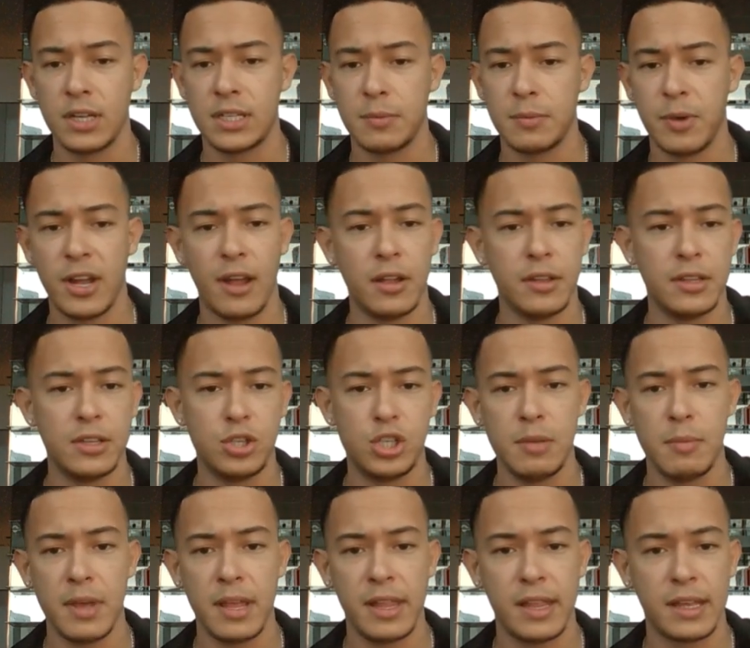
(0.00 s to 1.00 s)
where to buy all
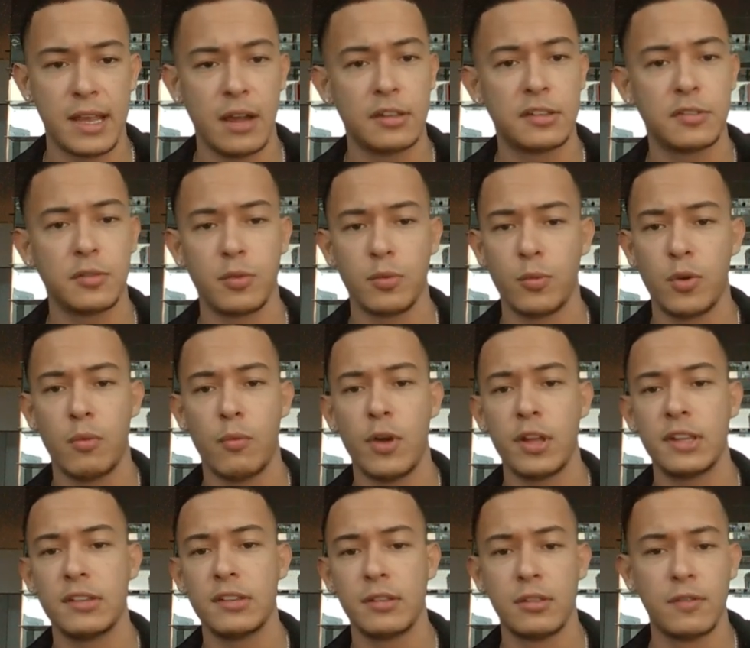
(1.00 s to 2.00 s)
the Gmail accounts,
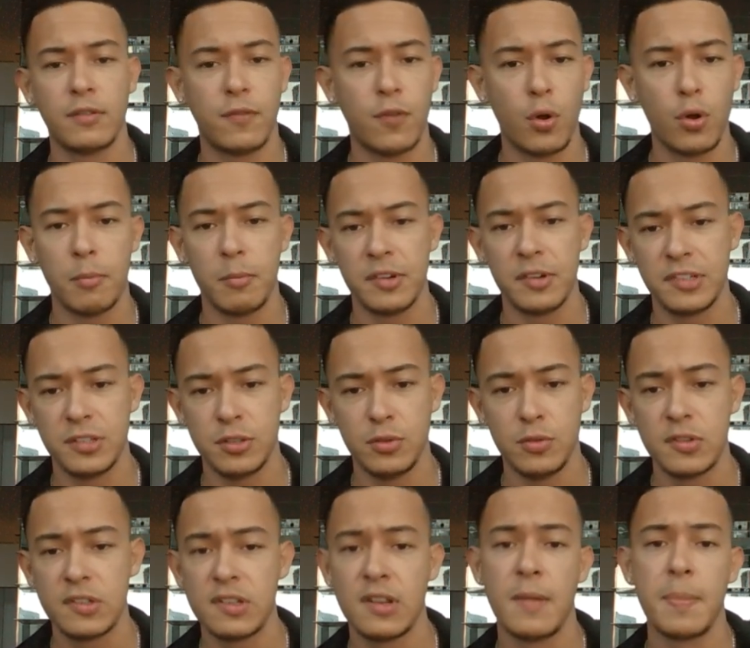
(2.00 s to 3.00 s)
what phone numbers
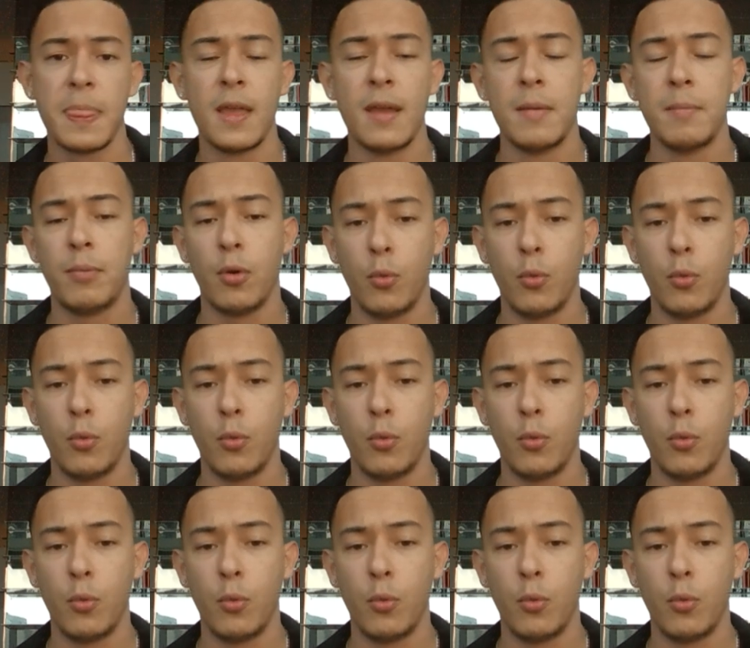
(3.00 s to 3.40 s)
to use.